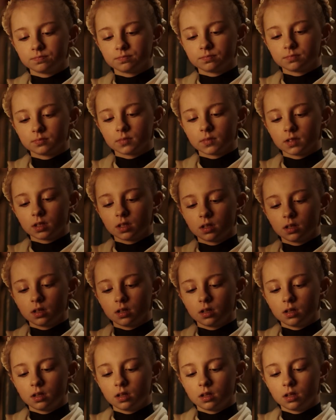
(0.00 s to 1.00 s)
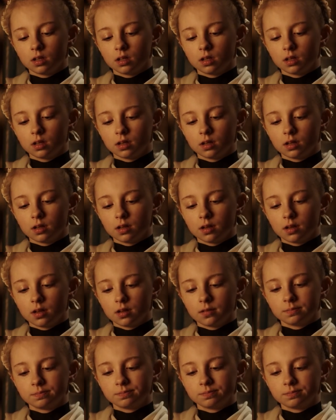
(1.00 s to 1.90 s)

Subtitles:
Nobody speaks.